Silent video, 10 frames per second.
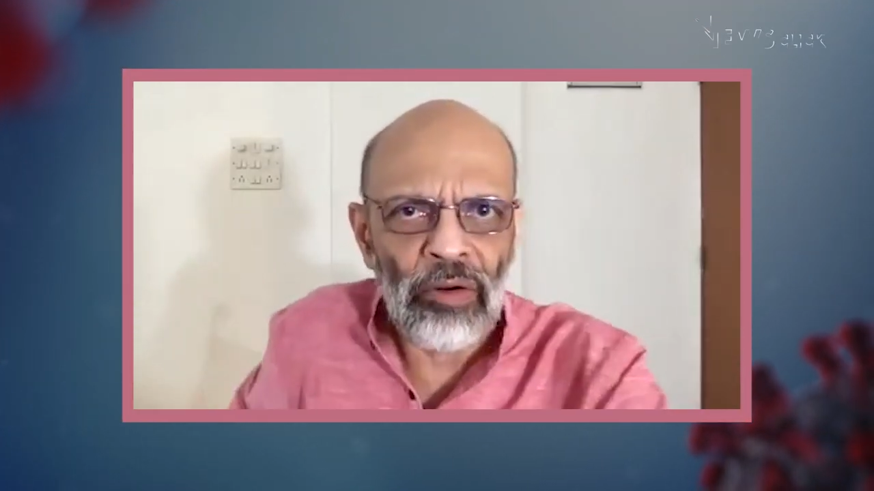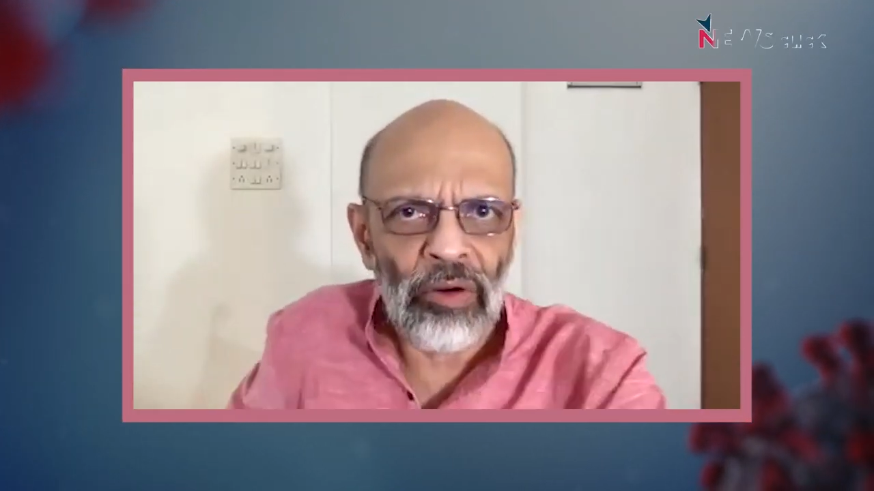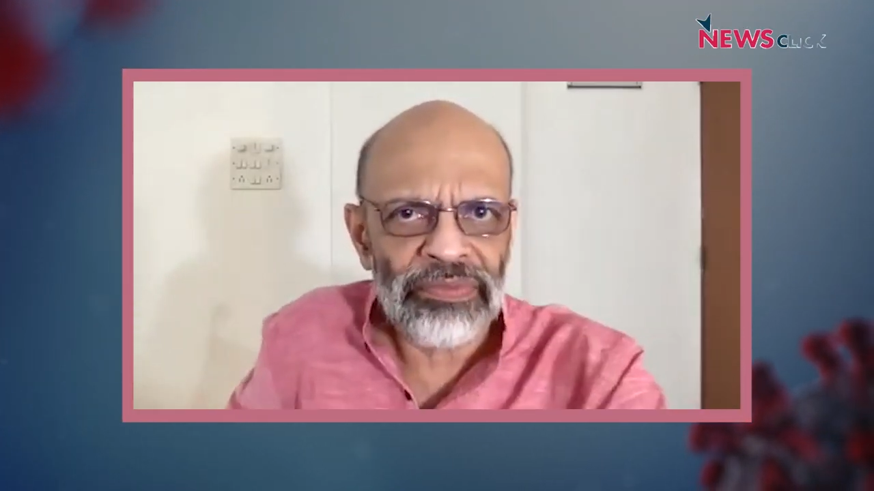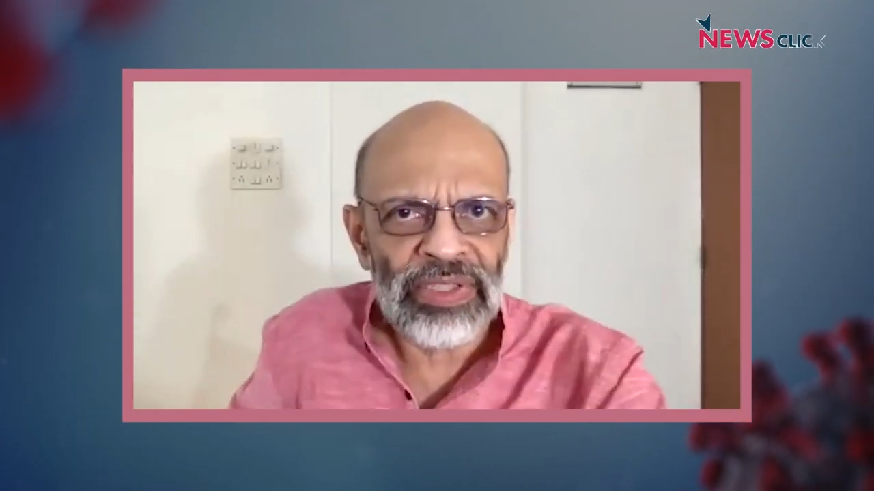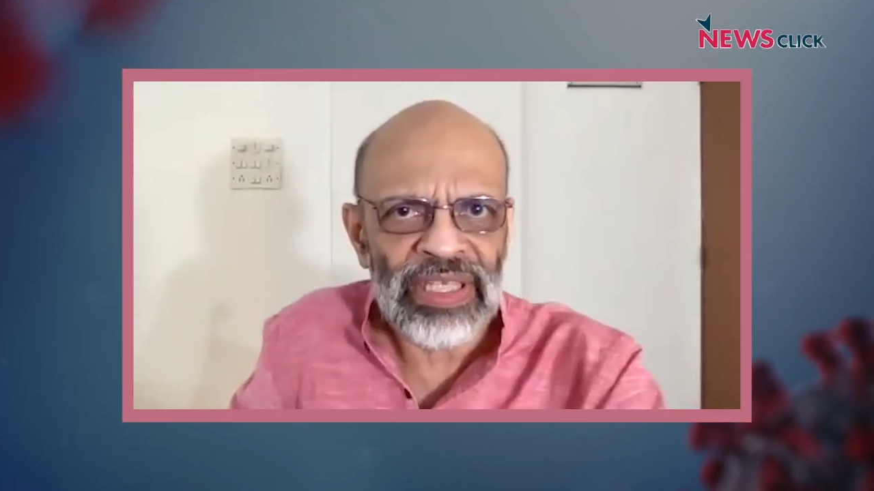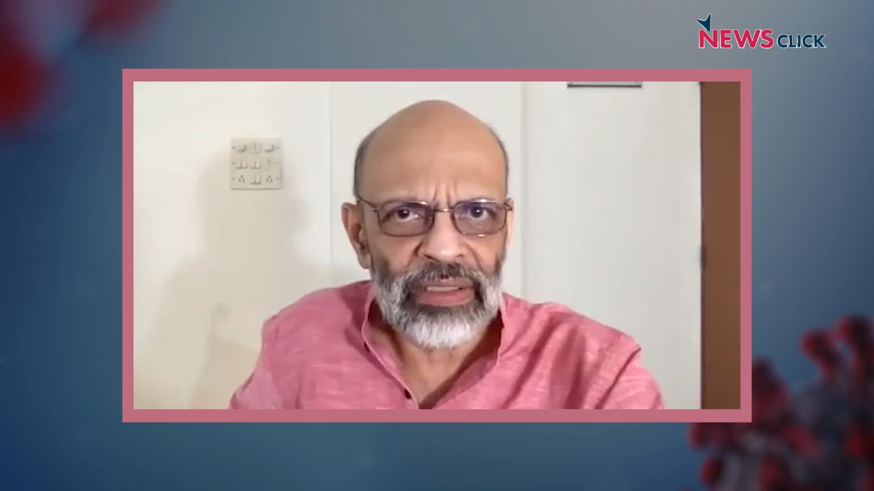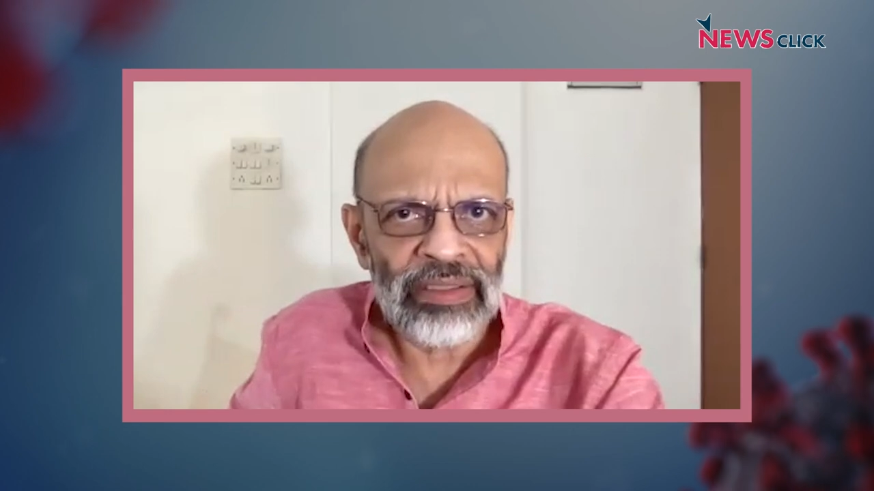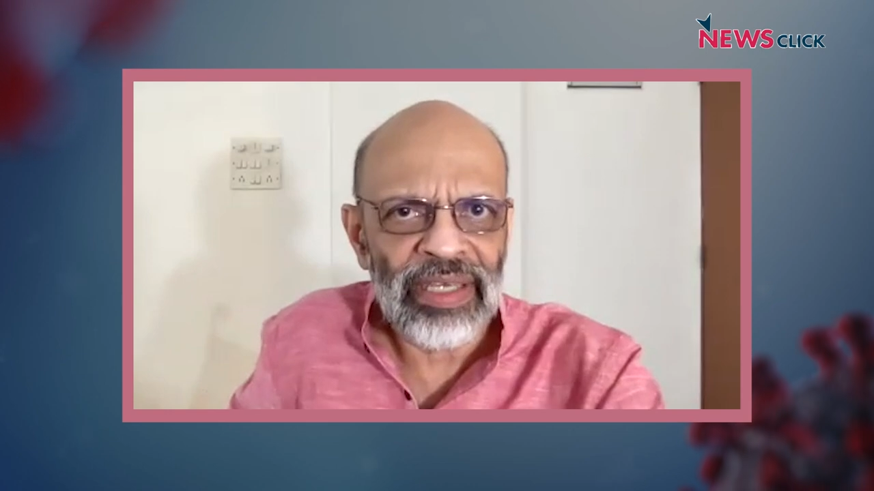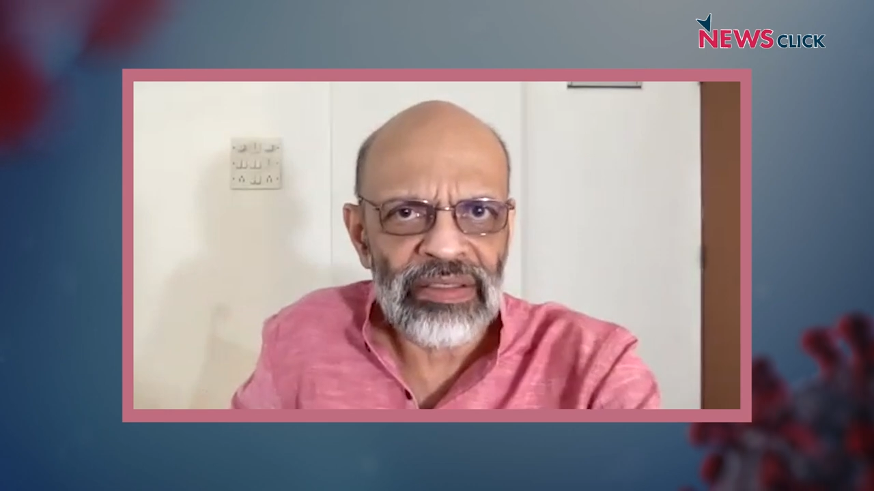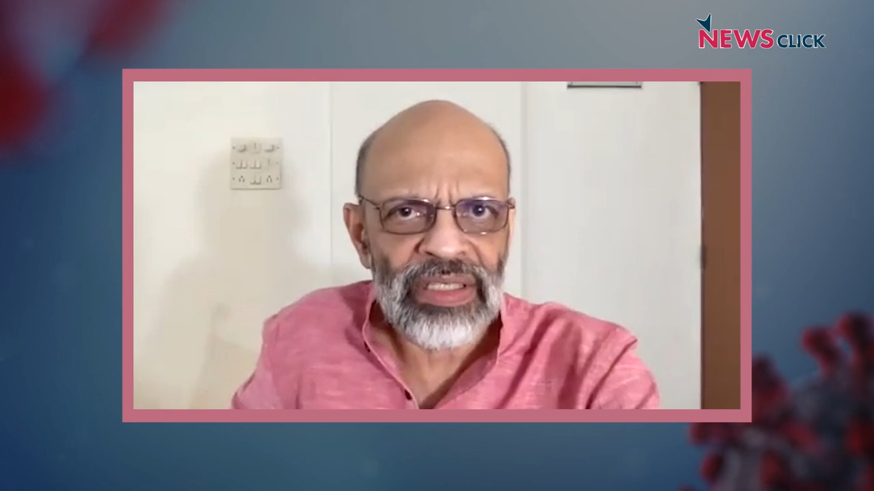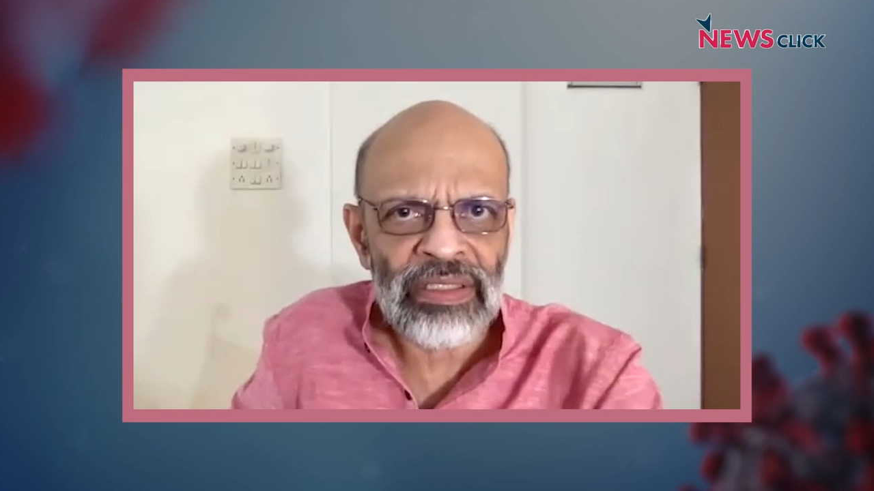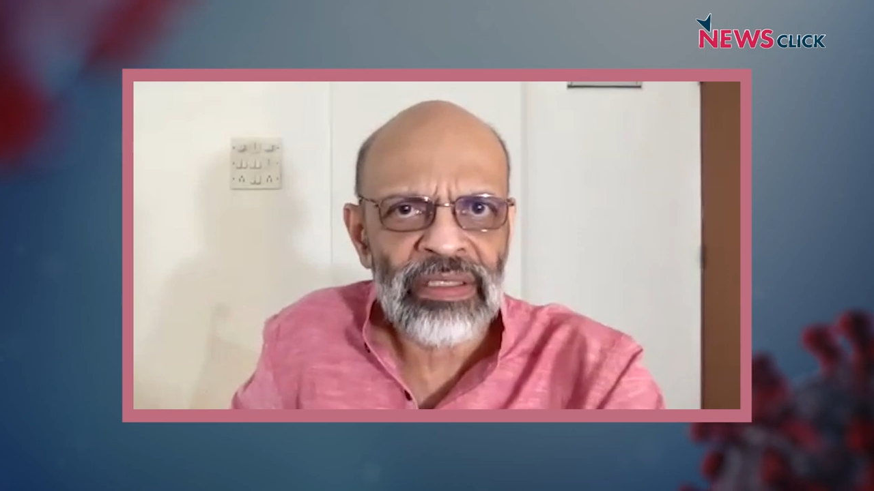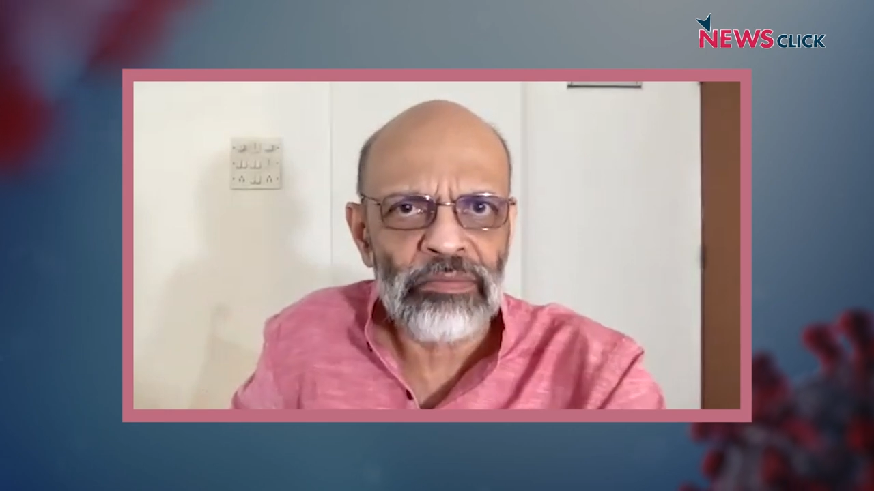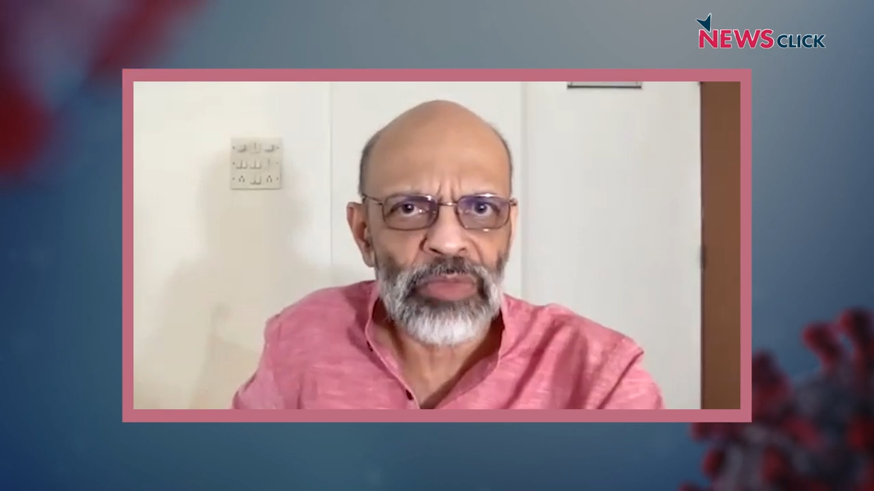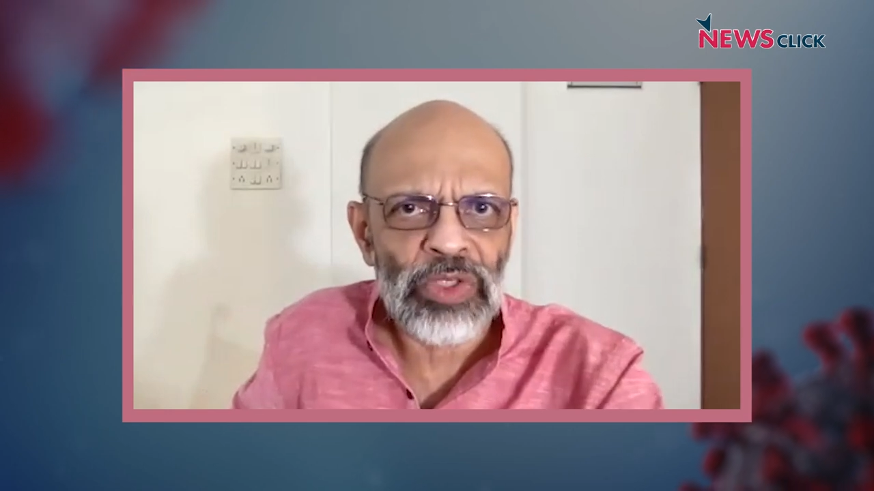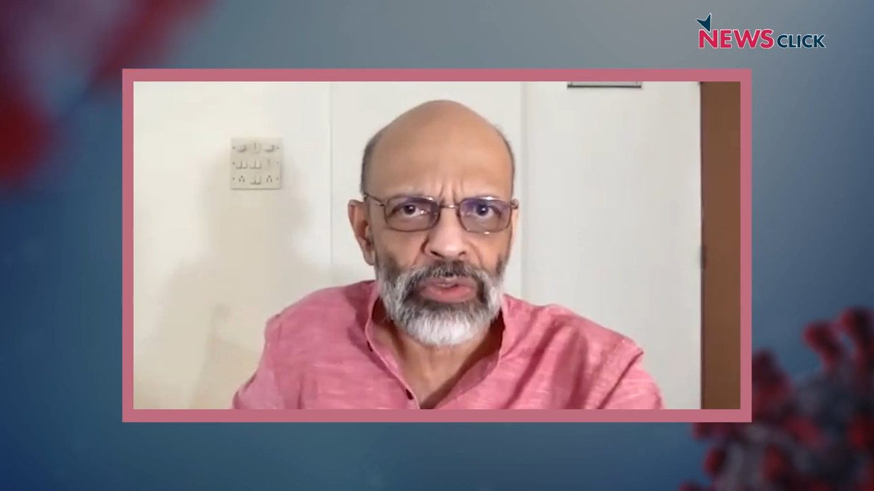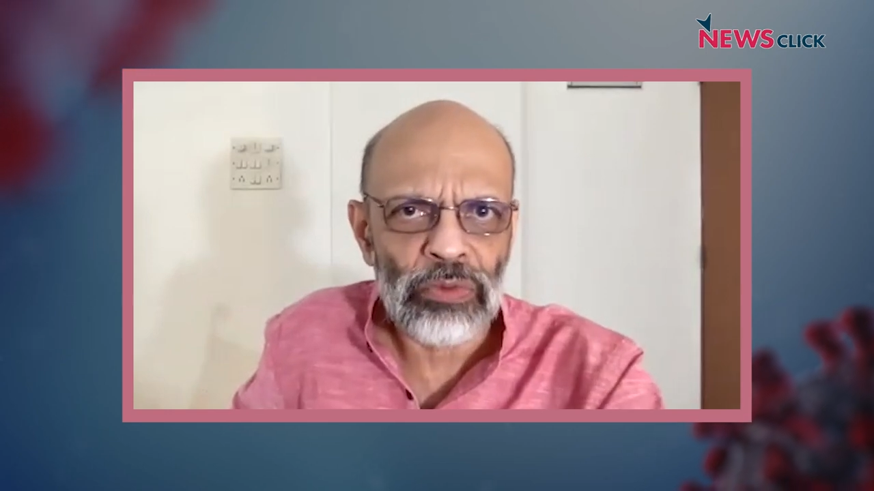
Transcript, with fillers: of the healthcare systems